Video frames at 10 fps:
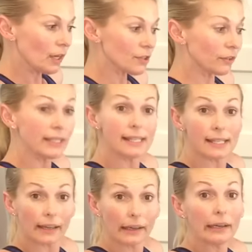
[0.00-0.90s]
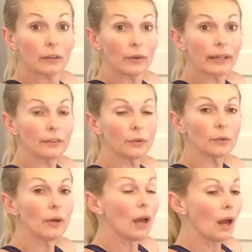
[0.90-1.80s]
So this is a great way
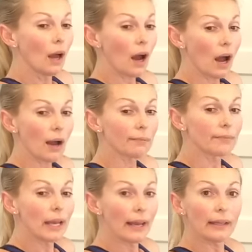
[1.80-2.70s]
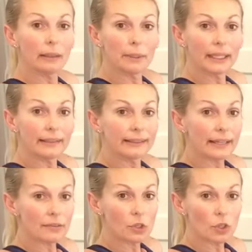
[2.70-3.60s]
to eliminate
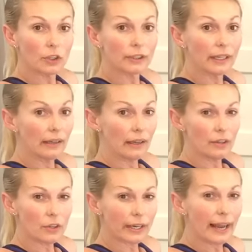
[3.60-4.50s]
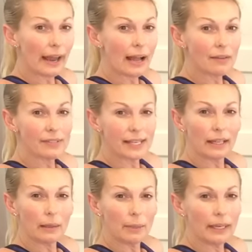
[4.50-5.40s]
tension in your calves,
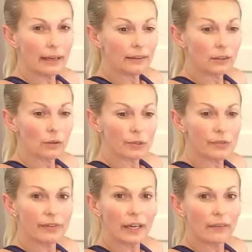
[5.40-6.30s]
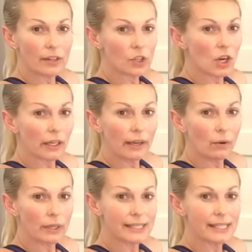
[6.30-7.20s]
eliminate those frequent Charlie
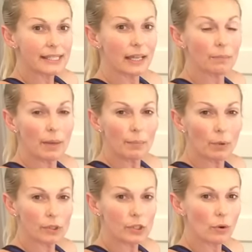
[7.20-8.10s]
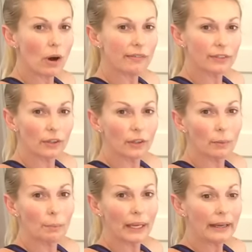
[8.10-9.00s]
horses that people so often
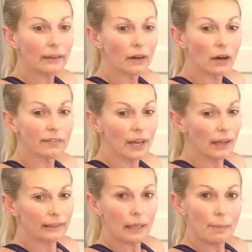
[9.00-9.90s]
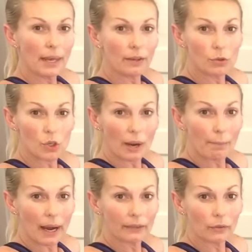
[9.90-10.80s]
complain of. They make you
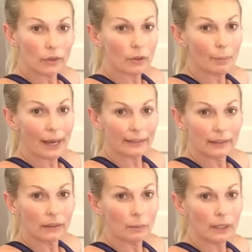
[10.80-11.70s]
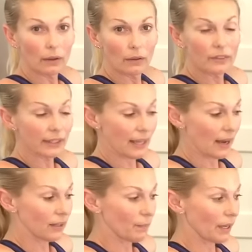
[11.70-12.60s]
jump out of your bed in the middle of the
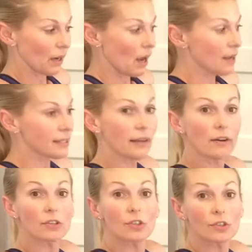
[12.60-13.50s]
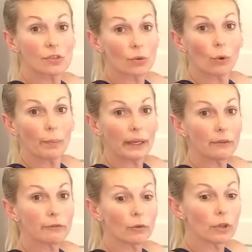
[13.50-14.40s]
night because they are just so
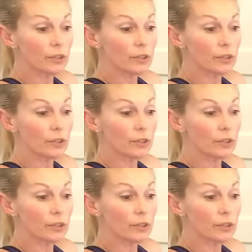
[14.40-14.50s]
painful.